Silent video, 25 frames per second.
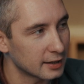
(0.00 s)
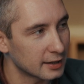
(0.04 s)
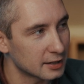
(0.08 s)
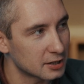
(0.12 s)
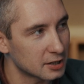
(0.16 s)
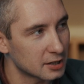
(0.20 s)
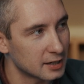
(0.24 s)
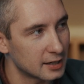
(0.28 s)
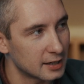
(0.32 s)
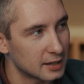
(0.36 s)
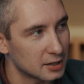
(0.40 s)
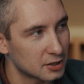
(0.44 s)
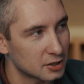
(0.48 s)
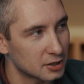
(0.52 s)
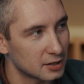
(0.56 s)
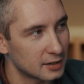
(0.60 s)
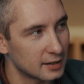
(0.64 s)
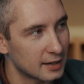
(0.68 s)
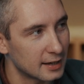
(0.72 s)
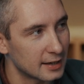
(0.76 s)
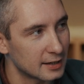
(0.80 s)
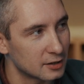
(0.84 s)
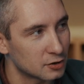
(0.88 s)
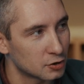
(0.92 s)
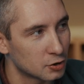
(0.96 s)
education
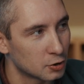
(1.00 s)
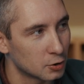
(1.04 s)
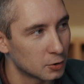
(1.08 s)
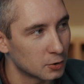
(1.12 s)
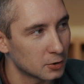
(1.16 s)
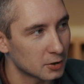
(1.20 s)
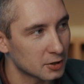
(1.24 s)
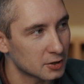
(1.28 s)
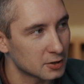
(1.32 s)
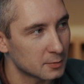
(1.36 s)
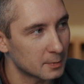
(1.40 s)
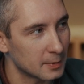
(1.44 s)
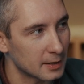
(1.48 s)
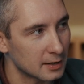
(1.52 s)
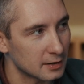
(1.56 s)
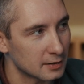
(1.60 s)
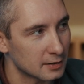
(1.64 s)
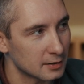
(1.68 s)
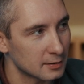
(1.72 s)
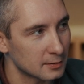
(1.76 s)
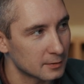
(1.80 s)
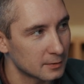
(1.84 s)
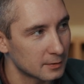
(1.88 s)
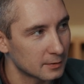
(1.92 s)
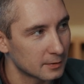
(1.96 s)
is too
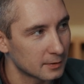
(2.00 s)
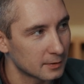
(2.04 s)
expensive.